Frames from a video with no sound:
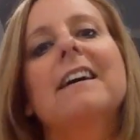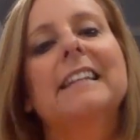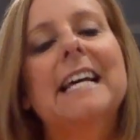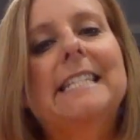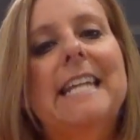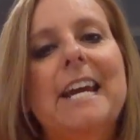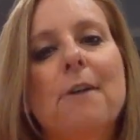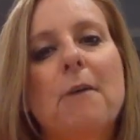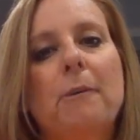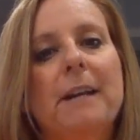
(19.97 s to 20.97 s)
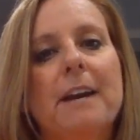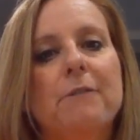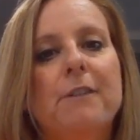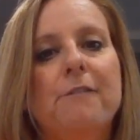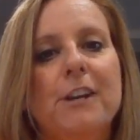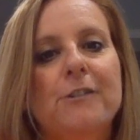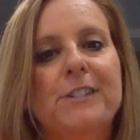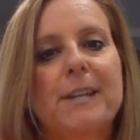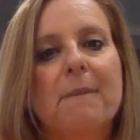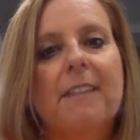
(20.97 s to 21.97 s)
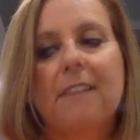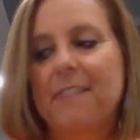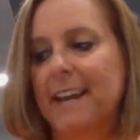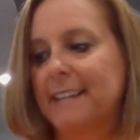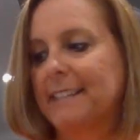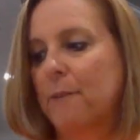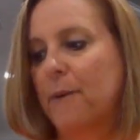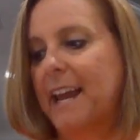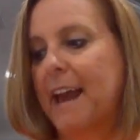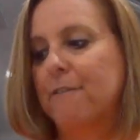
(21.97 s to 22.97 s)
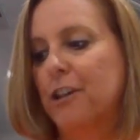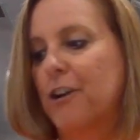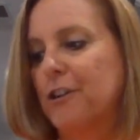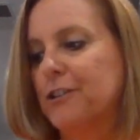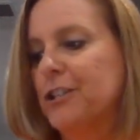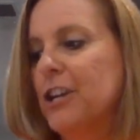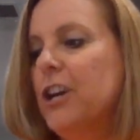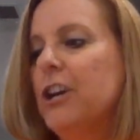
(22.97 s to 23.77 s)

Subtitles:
Let's take a moment and review some of the things that we have learned.